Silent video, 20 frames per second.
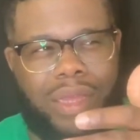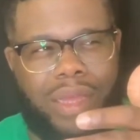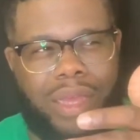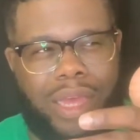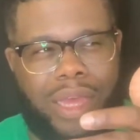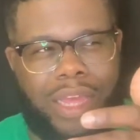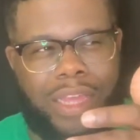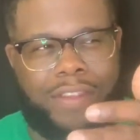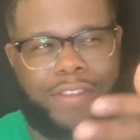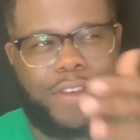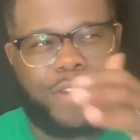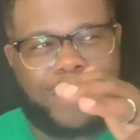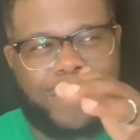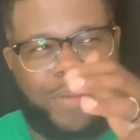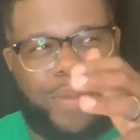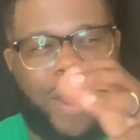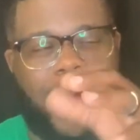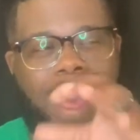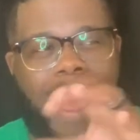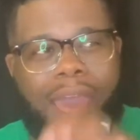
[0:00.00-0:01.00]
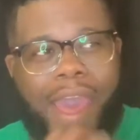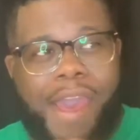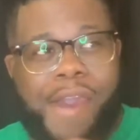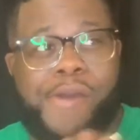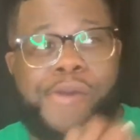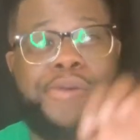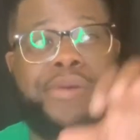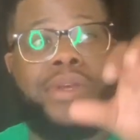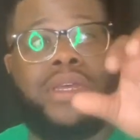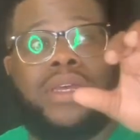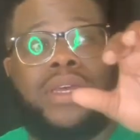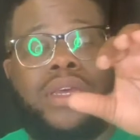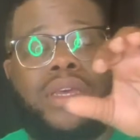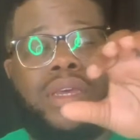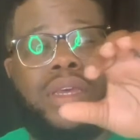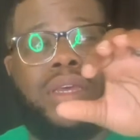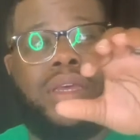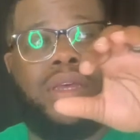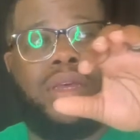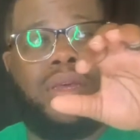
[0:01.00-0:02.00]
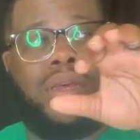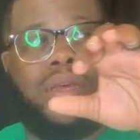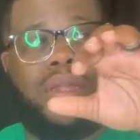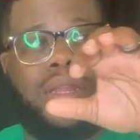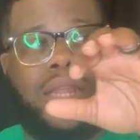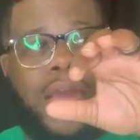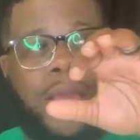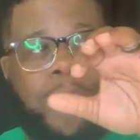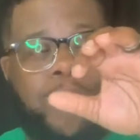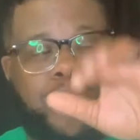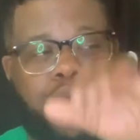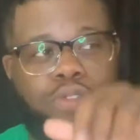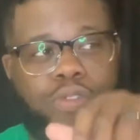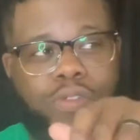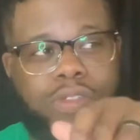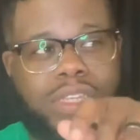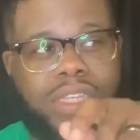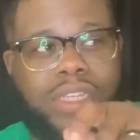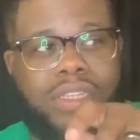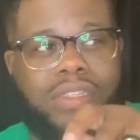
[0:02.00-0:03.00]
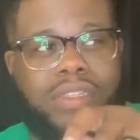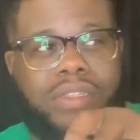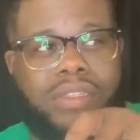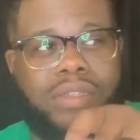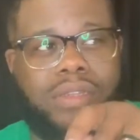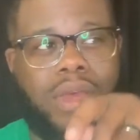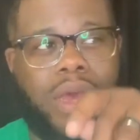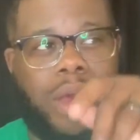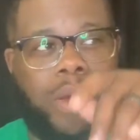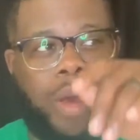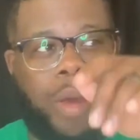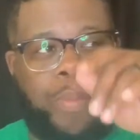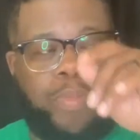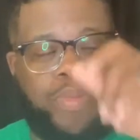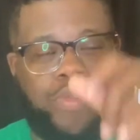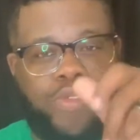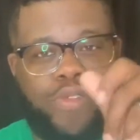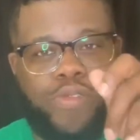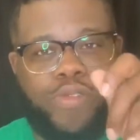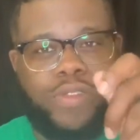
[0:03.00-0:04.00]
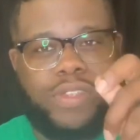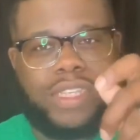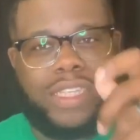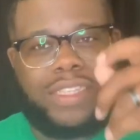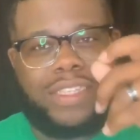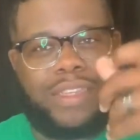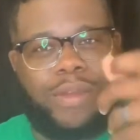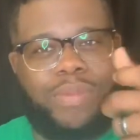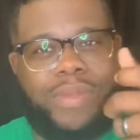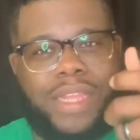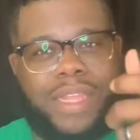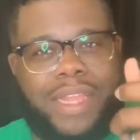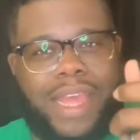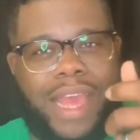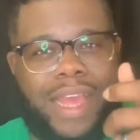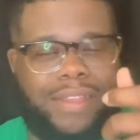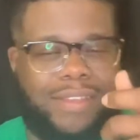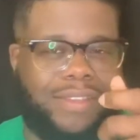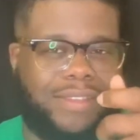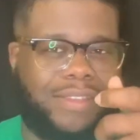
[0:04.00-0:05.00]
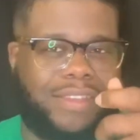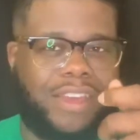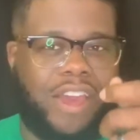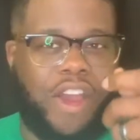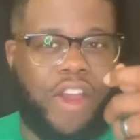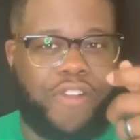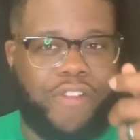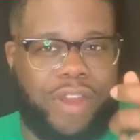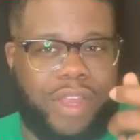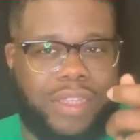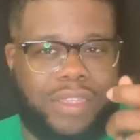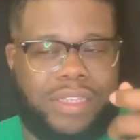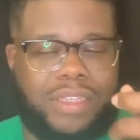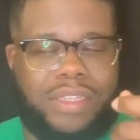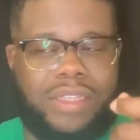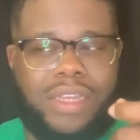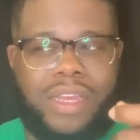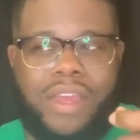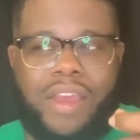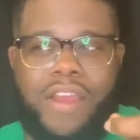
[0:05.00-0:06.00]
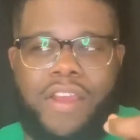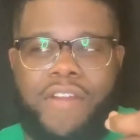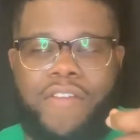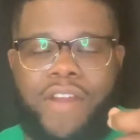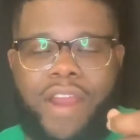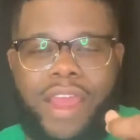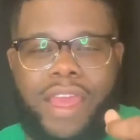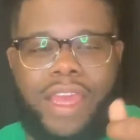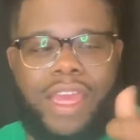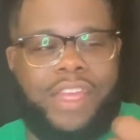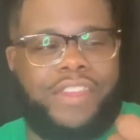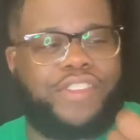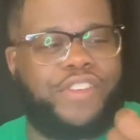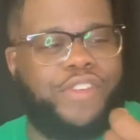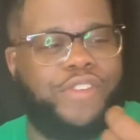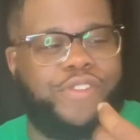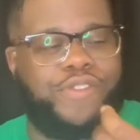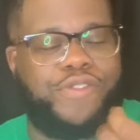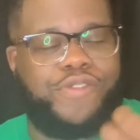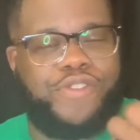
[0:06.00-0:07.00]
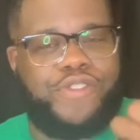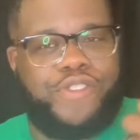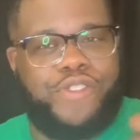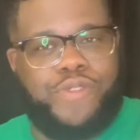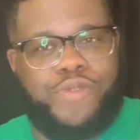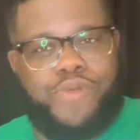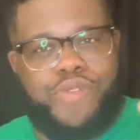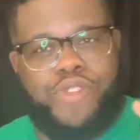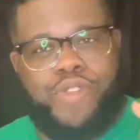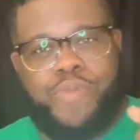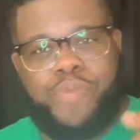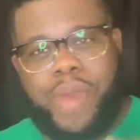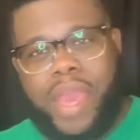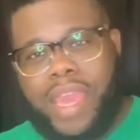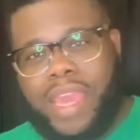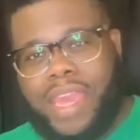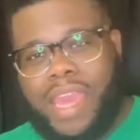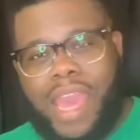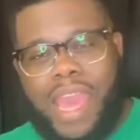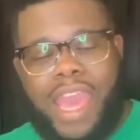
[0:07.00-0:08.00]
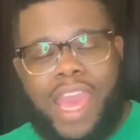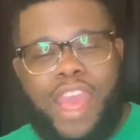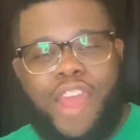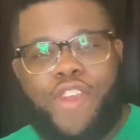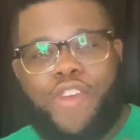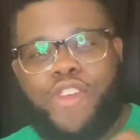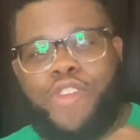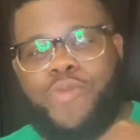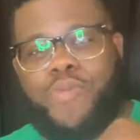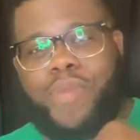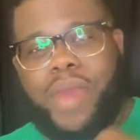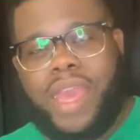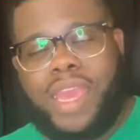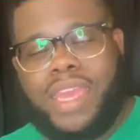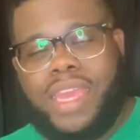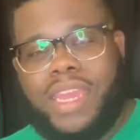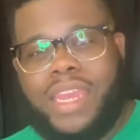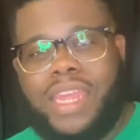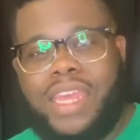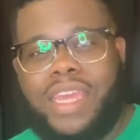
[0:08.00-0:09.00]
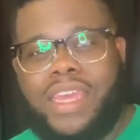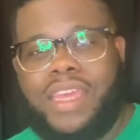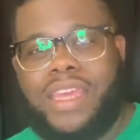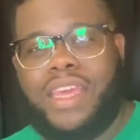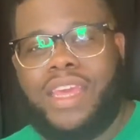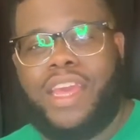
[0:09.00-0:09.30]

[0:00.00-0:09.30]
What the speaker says: It talks about how like a bruise is something that's current, right? And so you bang your head or you bang your knee,